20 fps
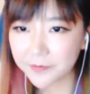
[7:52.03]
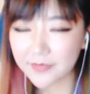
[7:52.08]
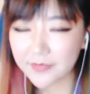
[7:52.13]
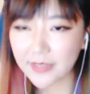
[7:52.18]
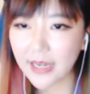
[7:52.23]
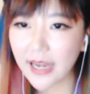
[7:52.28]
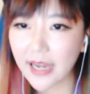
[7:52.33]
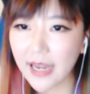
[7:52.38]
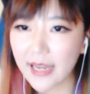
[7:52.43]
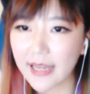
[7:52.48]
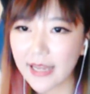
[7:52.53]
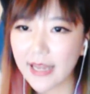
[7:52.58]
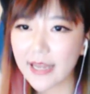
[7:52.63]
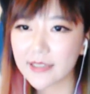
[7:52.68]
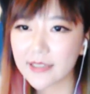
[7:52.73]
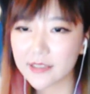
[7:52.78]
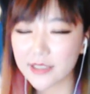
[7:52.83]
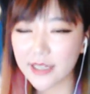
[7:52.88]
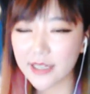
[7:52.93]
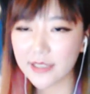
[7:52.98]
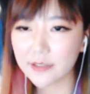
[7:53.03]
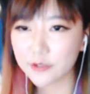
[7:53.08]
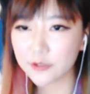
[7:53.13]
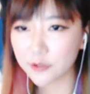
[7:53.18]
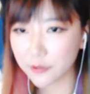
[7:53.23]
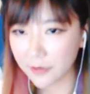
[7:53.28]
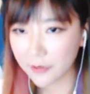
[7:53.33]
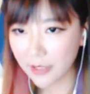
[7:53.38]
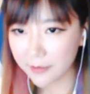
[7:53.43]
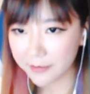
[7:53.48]
I had a chance to
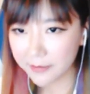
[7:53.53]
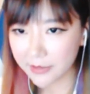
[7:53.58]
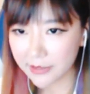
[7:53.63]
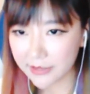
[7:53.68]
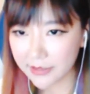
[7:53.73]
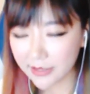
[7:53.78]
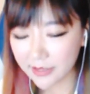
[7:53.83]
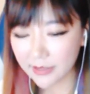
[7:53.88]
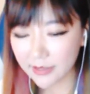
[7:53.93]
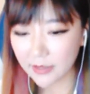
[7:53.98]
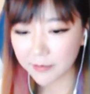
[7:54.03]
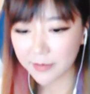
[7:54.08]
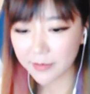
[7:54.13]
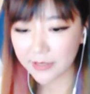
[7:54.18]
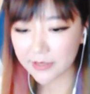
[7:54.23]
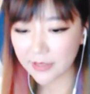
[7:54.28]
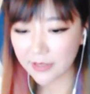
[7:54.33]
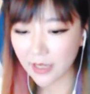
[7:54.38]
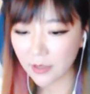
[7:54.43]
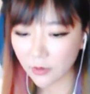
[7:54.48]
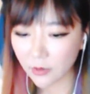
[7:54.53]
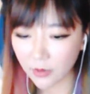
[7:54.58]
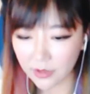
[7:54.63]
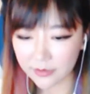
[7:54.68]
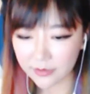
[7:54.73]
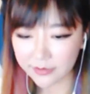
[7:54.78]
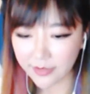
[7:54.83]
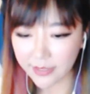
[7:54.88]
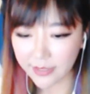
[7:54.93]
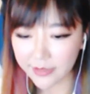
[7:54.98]
compete in the BlizzCon
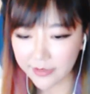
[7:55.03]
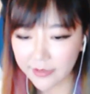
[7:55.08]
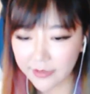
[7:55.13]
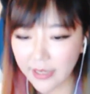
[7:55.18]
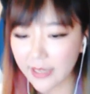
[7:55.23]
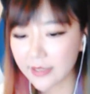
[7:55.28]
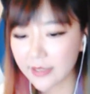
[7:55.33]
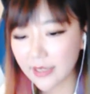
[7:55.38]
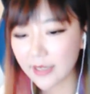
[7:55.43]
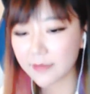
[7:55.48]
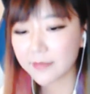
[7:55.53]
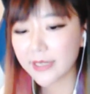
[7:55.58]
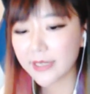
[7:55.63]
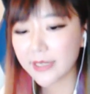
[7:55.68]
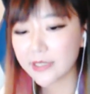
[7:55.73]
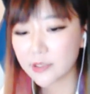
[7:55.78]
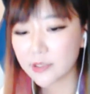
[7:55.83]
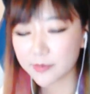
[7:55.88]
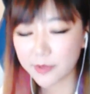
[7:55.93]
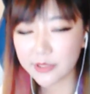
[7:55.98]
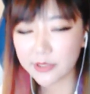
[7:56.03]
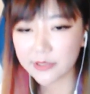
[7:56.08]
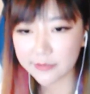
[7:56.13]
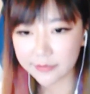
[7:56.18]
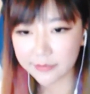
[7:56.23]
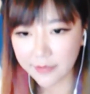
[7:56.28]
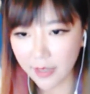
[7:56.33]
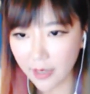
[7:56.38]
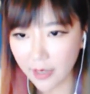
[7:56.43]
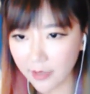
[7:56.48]
qualifier, and I made pretty
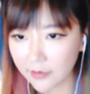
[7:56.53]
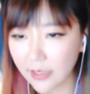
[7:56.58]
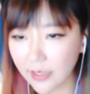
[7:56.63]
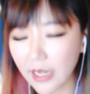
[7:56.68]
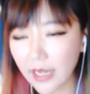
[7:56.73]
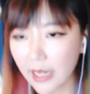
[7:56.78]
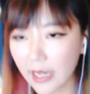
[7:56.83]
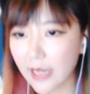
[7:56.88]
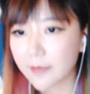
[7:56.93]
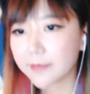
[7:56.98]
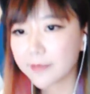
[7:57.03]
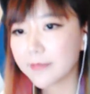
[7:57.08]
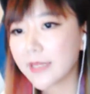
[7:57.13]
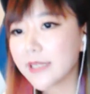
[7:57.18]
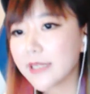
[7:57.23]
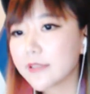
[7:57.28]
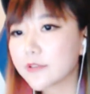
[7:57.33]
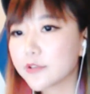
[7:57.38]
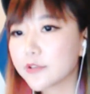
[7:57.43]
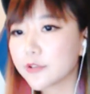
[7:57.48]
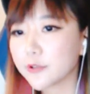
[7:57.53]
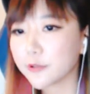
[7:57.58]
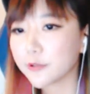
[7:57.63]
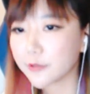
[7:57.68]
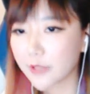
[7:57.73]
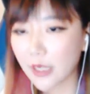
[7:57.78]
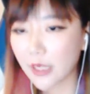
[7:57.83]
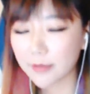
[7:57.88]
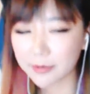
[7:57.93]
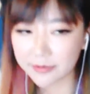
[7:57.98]
far. I made to top
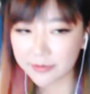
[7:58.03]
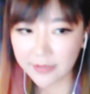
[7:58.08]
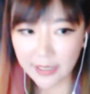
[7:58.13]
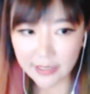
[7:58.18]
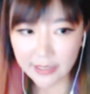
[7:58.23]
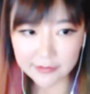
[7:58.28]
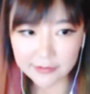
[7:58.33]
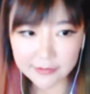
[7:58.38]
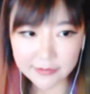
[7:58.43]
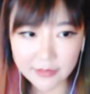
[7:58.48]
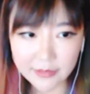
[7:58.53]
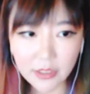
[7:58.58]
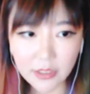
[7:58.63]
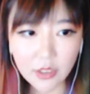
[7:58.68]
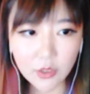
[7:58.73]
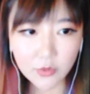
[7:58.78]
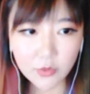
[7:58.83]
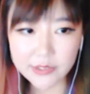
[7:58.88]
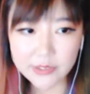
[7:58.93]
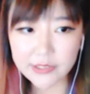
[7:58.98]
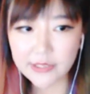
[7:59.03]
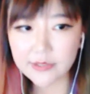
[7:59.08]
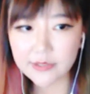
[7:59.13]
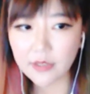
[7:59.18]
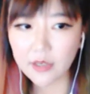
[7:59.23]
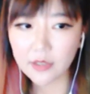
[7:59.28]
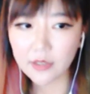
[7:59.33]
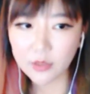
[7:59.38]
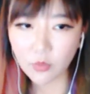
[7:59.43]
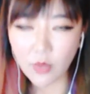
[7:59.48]
5, which is only
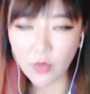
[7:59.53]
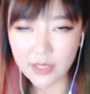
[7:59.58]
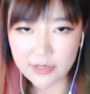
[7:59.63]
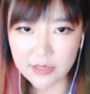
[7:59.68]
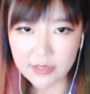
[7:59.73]
one step